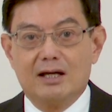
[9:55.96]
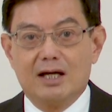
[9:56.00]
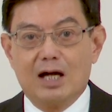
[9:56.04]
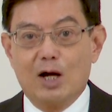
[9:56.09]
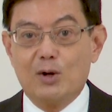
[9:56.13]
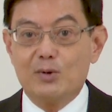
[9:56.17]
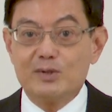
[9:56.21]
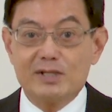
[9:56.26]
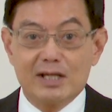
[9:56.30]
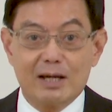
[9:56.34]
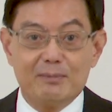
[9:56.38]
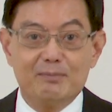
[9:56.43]
I
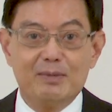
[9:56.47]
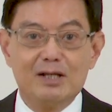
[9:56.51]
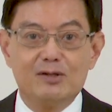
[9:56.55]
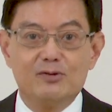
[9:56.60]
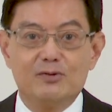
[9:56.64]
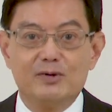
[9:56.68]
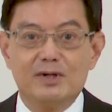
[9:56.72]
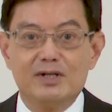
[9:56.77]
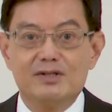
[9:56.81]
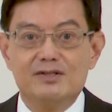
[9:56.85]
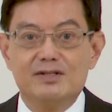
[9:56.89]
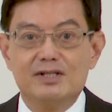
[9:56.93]
was happy to
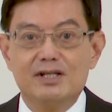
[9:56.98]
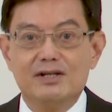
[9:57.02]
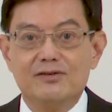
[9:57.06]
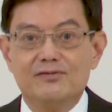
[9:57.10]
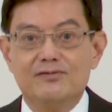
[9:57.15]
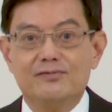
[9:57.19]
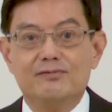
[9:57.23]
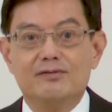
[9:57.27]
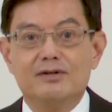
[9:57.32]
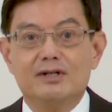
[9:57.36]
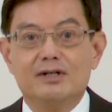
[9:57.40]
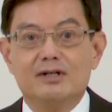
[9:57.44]

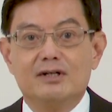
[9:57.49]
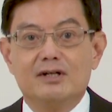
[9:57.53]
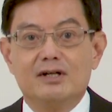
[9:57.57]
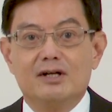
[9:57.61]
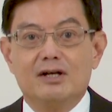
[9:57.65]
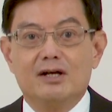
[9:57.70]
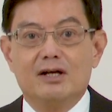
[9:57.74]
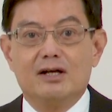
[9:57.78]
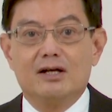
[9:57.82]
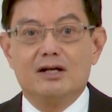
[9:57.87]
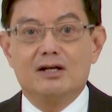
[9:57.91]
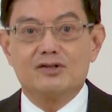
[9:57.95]
receive
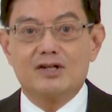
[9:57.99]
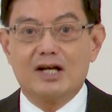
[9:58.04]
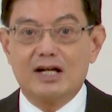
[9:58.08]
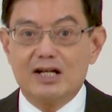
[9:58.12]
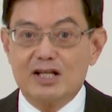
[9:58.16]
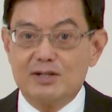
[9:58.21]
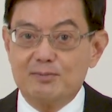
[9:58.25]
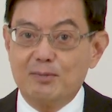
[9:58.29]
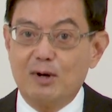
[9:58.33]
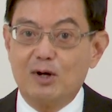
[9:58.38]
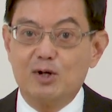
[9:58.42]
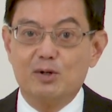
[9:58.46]

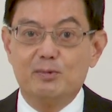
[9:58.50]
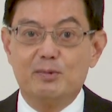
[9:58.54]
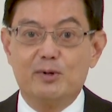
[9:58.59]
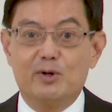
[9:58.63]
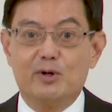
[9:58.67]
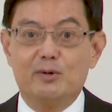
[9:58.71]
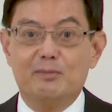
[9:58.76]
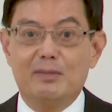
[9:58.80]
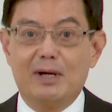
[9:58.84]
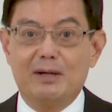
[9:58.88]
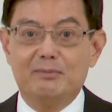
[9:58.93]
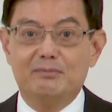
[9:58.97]
Chinese
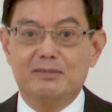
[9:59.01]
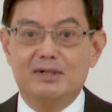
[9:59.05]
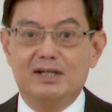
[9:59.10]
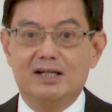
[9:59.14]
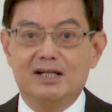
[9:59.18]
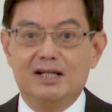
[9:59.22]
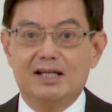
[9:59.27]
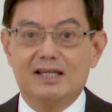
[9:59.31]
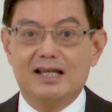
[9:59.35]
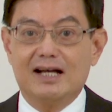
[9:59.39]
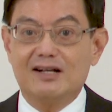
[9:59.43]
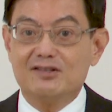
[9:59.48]
Politburo
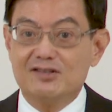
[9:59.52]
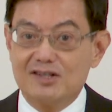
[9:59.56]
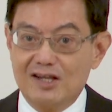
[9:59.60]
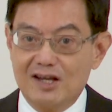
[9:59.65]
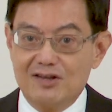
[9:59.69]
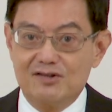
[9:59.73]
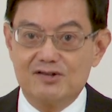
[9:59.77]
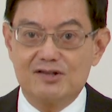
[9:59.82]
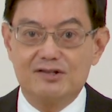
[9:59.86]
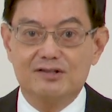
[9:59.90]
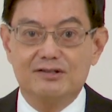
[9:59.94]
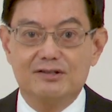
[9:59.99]
member Yang
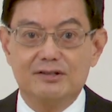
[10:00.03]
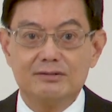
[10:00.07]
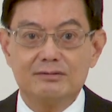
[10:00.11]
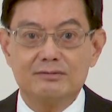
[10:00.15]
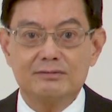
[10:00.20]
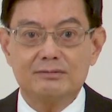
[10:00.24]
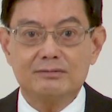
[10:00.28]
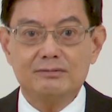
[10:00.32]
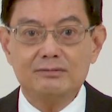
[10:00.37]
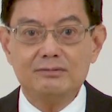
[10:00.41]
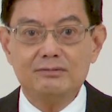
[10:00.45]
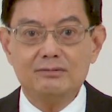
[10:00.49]
Jiechi
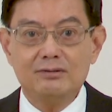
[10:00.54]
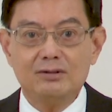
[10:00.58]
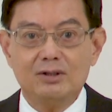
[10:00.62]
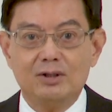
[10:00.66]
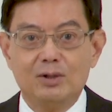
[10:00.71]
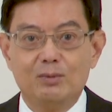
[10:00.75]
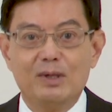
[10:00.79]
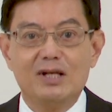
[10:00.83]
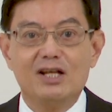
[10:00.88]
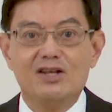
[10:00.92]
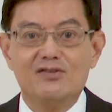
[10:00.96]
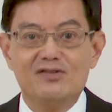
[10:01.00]

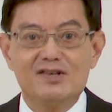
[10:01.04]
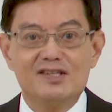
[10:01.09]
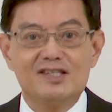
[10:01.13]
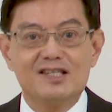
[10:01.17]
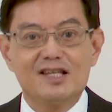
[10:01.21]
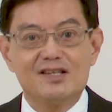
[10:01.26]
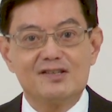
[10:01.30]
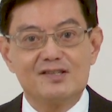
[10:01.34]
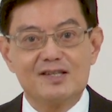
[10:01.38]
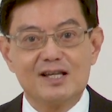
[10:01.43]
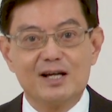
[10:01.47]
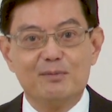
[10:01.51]
when he
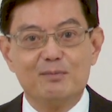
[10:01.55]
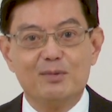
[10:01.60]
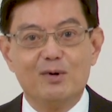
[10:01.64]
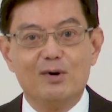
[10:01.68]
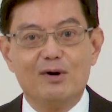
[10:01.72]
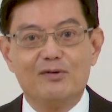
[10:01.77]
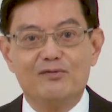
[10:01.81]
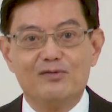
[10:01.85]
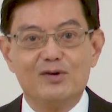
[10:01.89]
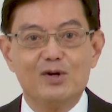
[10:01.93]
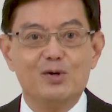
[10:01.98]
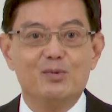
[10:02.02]
visited
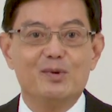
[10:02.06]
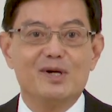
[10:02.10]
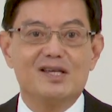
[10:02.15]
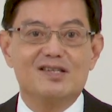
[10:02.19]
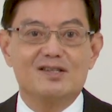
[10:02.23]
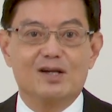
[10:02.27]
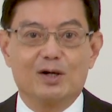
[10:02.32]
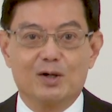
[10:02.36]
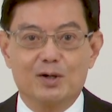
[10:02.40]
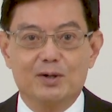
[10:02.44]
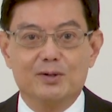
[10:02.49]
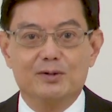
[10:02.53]
Singapore a few
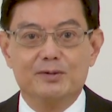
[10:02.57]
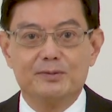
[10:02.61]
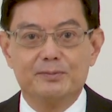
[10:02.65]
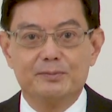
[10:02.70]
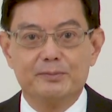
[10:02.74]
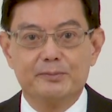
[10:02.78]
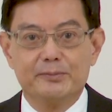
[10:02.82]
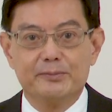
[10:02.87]
weeks ago.